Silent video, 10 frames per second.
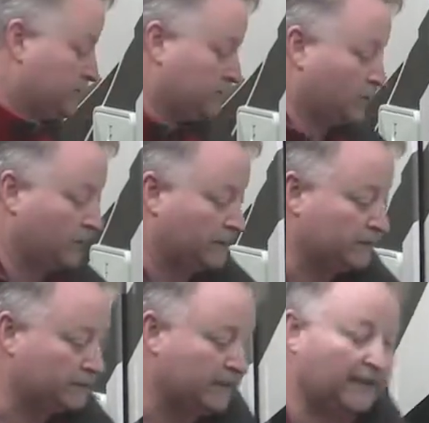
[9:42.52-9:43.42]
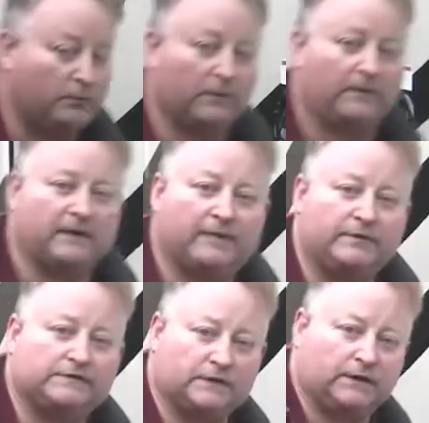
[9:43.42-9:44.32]
stored inside one of the
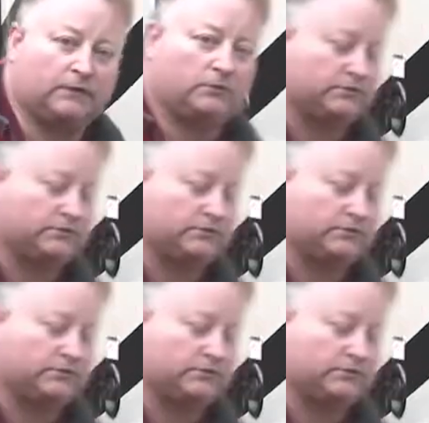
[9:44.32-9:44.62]
cubbies. Again,